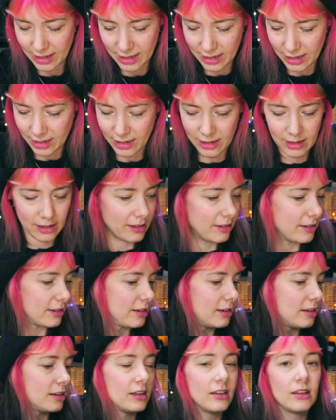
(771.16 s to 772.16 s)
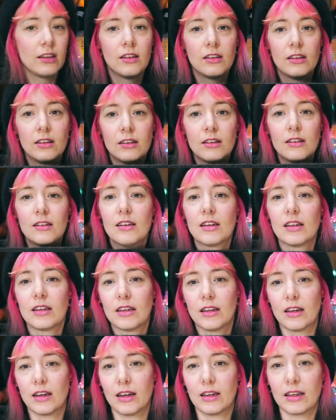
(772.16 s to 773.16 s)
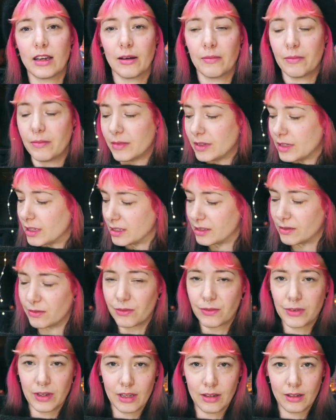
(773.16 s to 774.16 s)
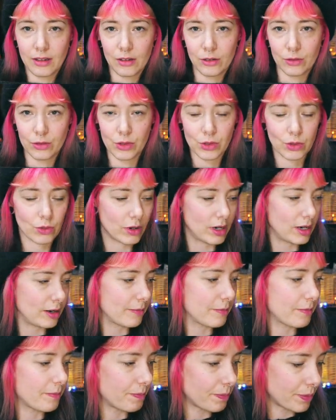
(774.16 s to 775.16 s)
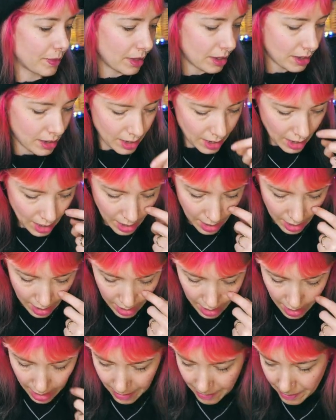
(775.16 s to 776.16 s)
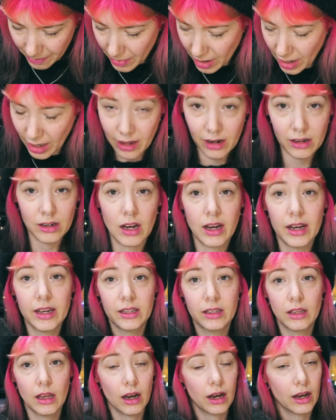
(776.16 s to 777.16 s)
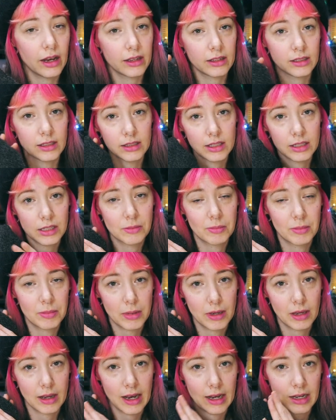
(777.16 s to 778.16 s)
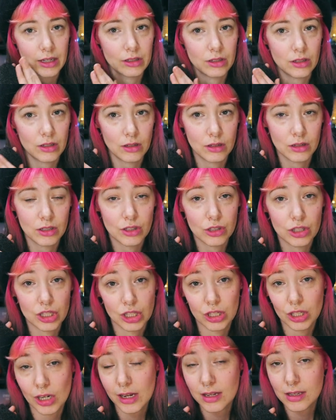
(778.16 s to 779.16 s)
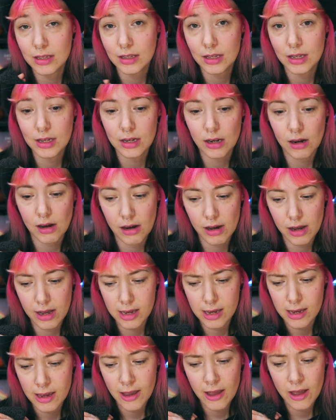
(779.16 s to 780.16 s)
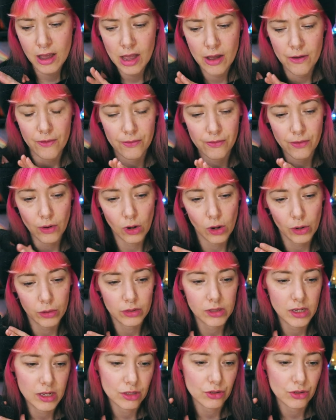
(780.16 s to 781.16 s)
Here you go. But yeah, it doesn't fit on screen. And I did this bit as suggested. I followed the